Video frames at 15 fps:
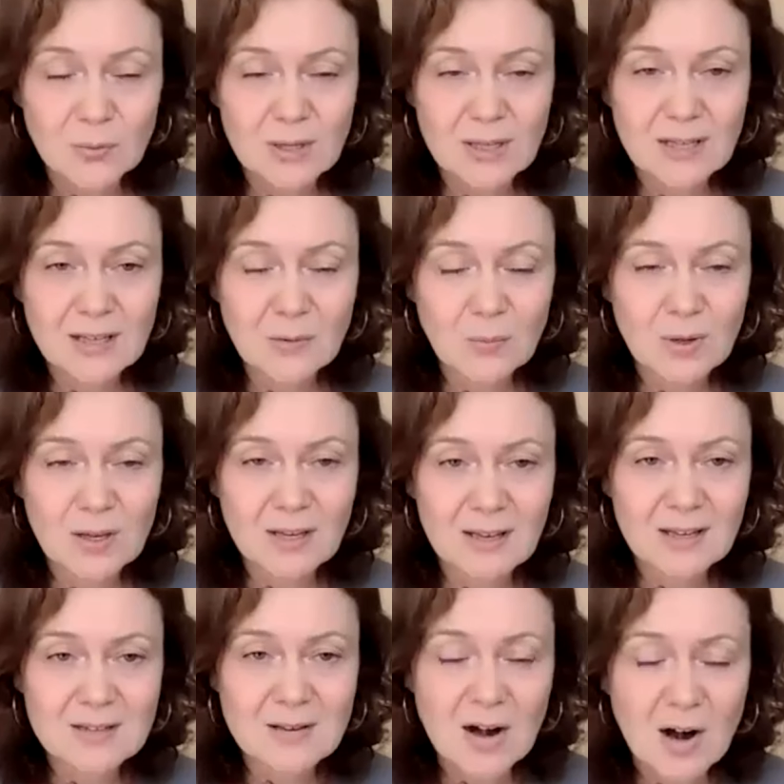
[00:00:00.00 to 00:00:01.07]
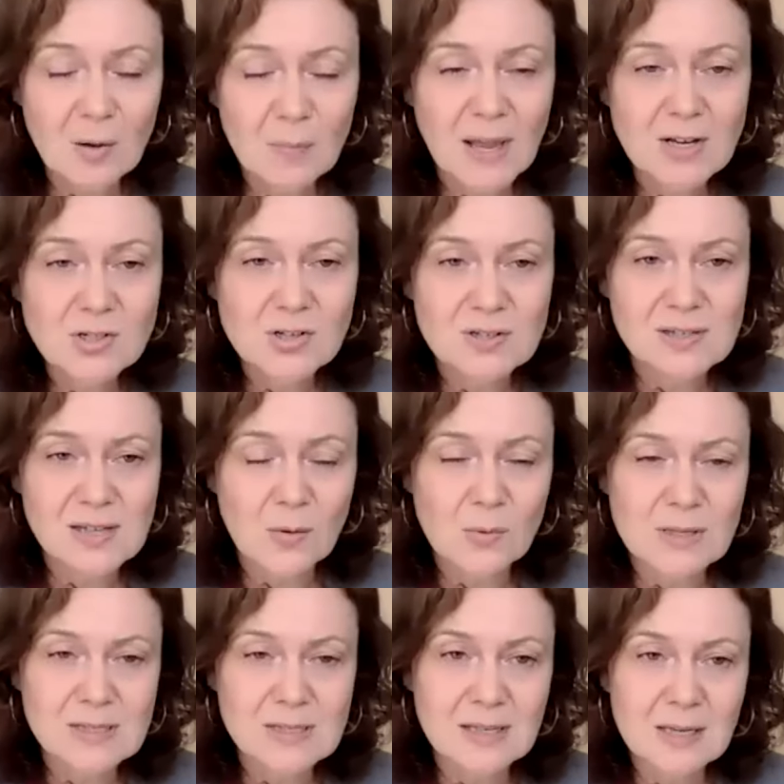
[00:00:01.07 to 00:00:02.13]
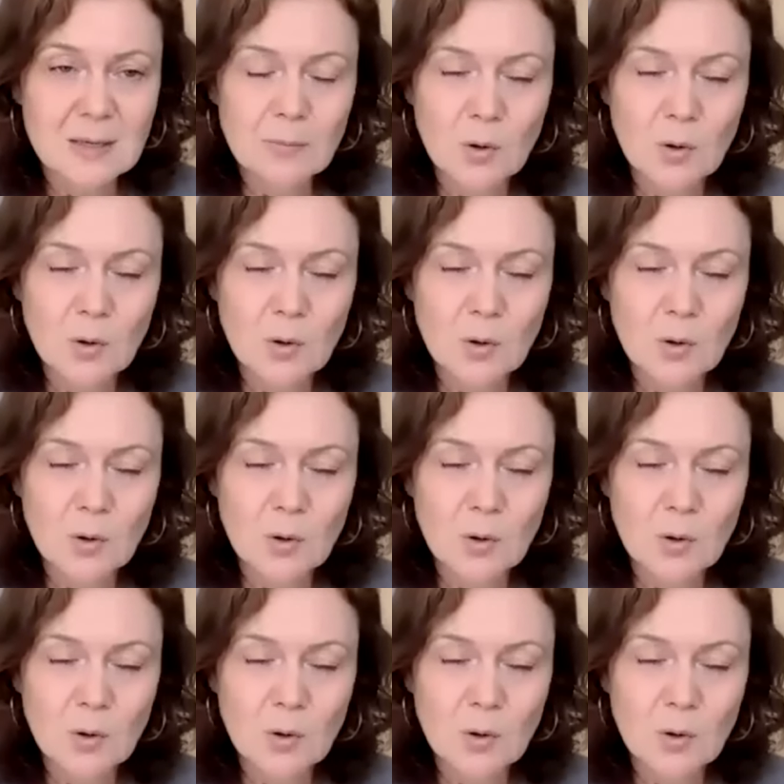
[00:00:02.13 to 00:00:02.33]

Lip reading: we our patients that we see.